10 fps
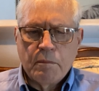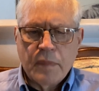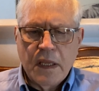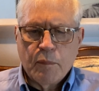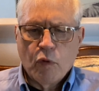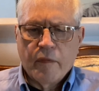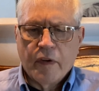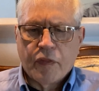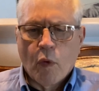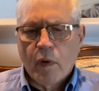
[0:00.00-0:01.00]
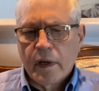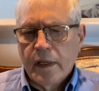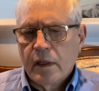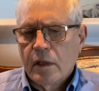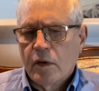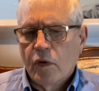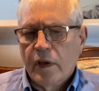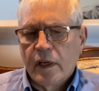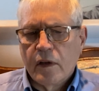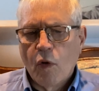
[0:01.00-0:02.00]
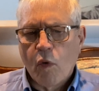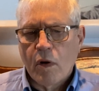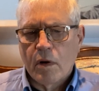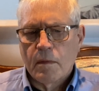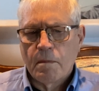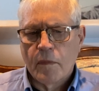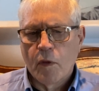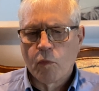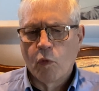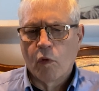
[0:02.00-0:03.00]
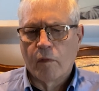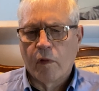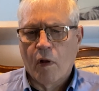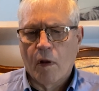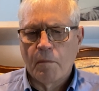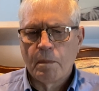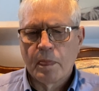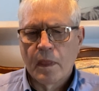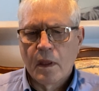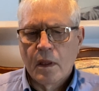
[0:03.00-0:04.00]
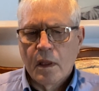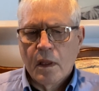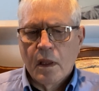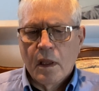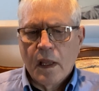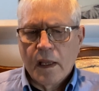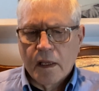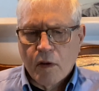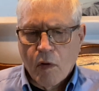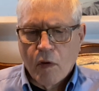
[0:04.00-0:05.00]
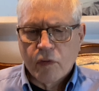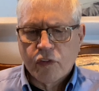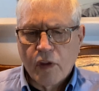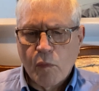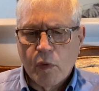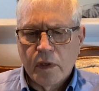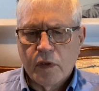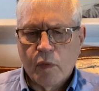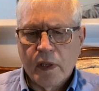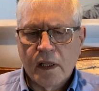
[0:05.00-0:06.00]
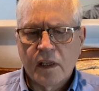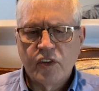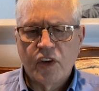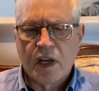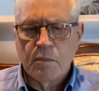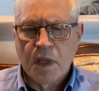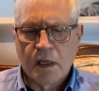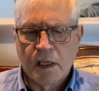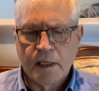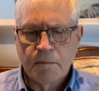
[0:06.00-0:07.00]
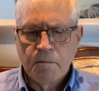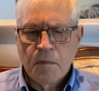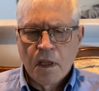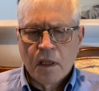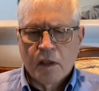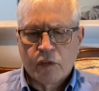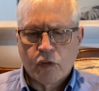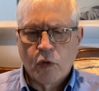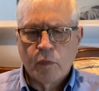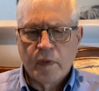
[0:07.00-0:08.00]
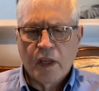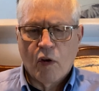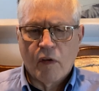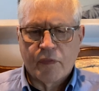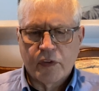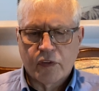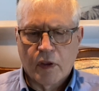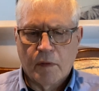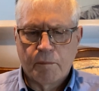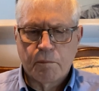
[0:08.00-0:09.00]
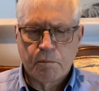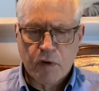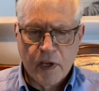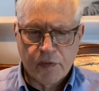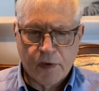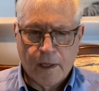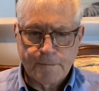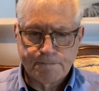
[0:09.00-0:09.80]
people of authority, could ignore the rule of law and cause someone to illegitimately assume the office of president.